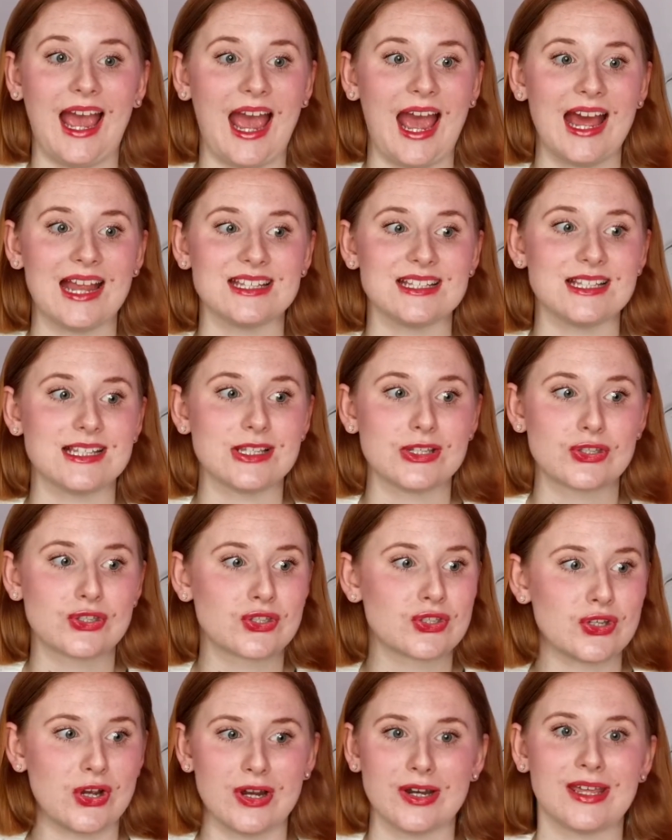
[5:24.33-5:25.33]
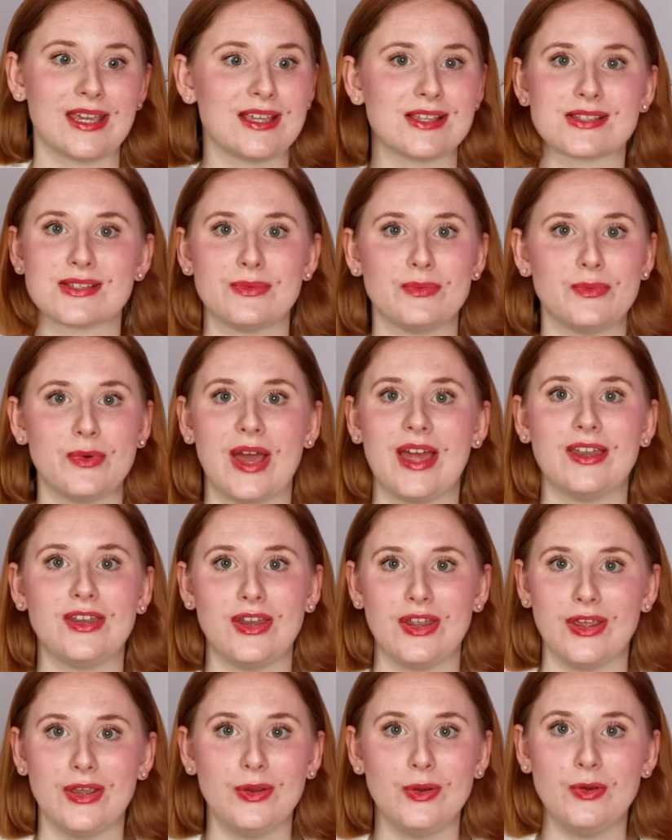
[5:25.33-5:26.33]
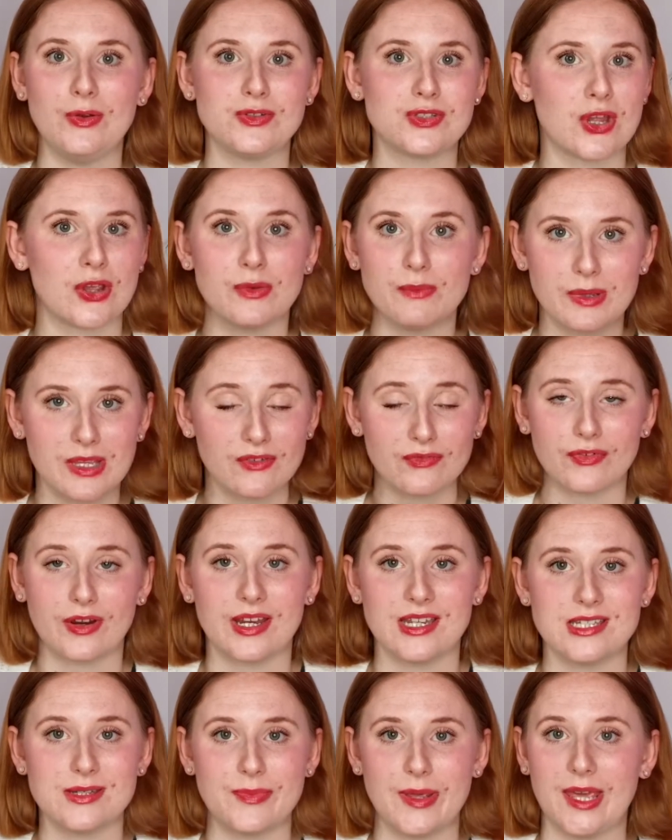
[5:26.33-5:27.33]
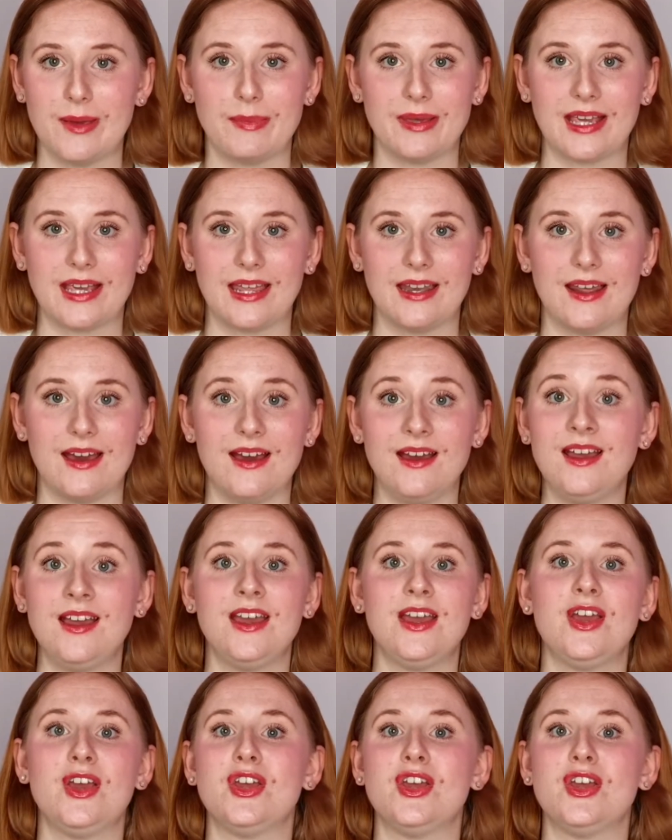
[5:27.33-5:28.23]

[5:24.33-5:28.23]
and starting somewhere new. Don't be afraid to be a beginner.